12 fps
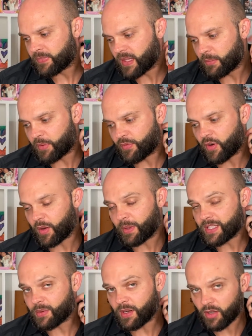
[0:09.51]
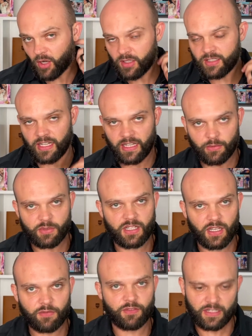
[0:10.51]
before I went away on holiday. It was
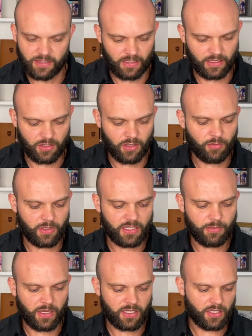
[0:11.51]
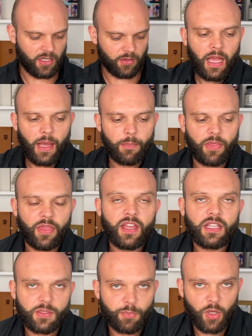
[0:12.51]
lovely, thank you. Went to Mexico.
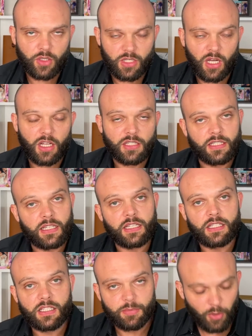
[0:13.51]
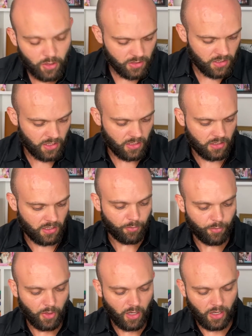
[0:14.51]
This podcast is sponsored
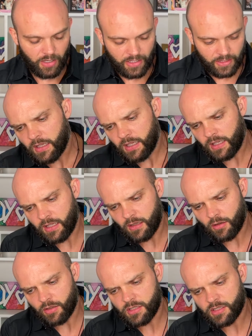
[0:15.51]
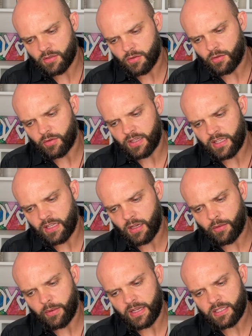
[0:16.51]
by EOS or
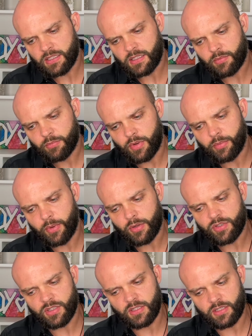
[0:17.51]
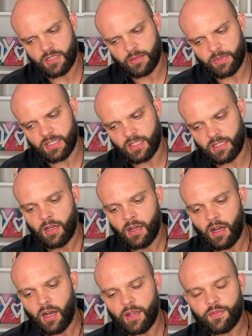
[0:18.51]
EOS Promotions Limited.
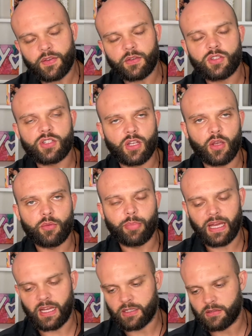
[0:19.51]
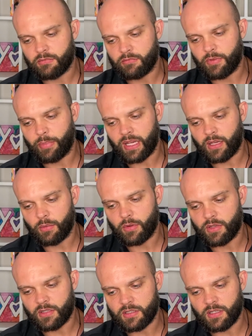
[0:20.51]
I feel so bad, Rebecca
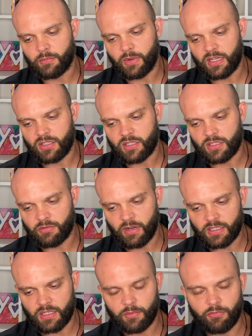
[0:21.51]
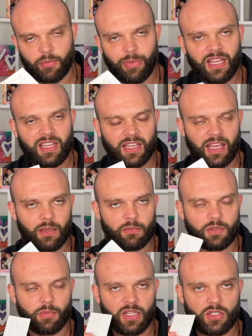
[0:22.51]
Wilkinson, Managing Director. Rebecca
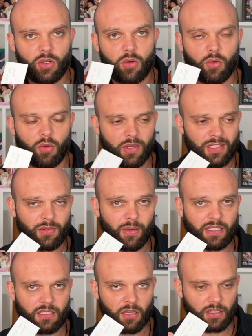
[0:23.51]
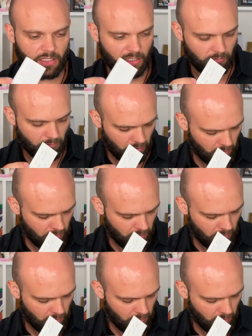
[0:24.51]
came to my tour in 2019, right?